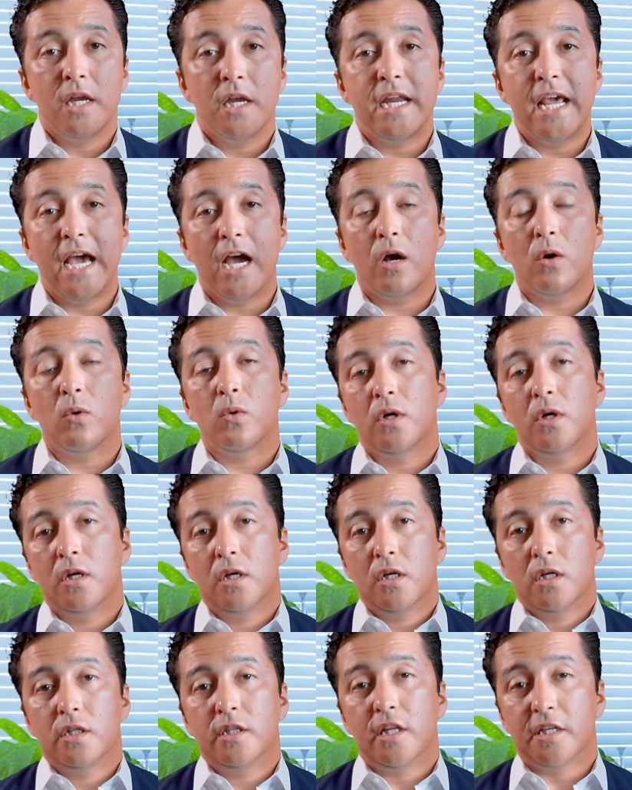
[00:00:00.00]
Now,
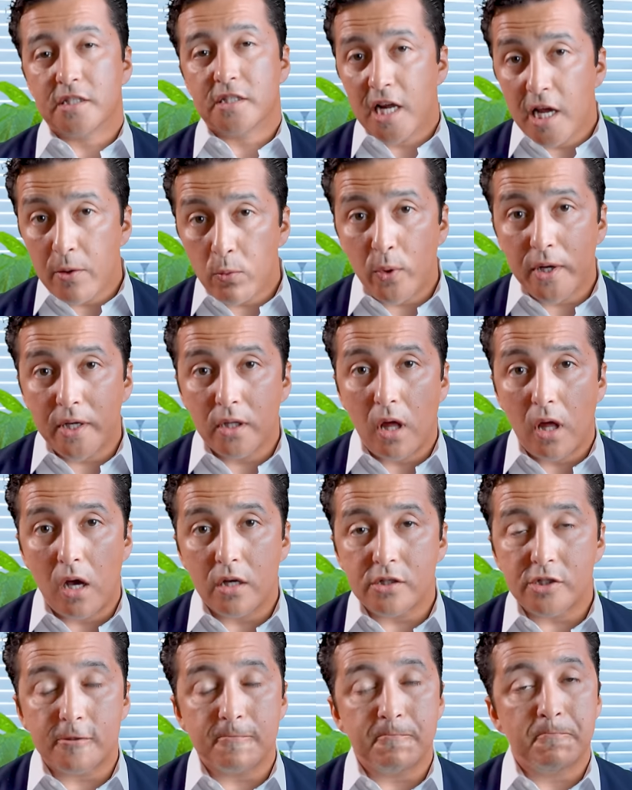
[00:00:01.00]
does it have weight
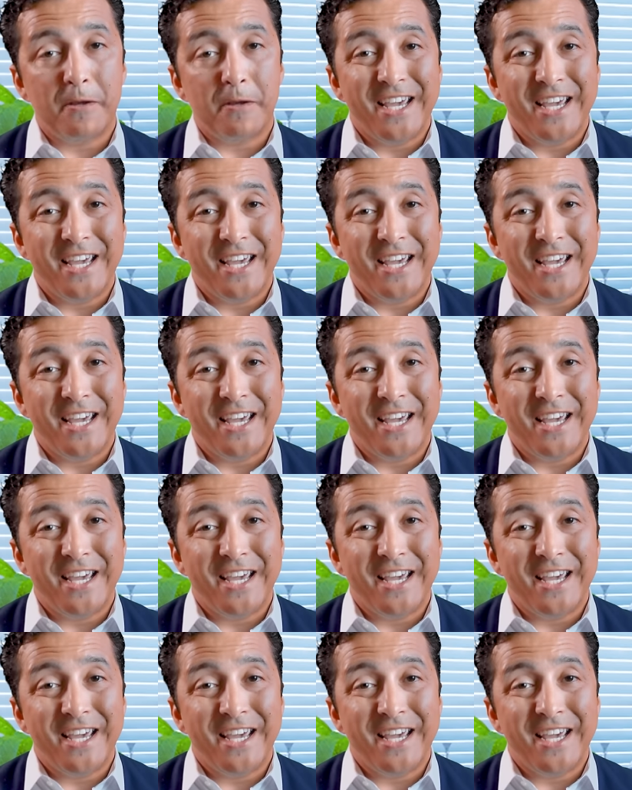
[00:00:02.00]
loss?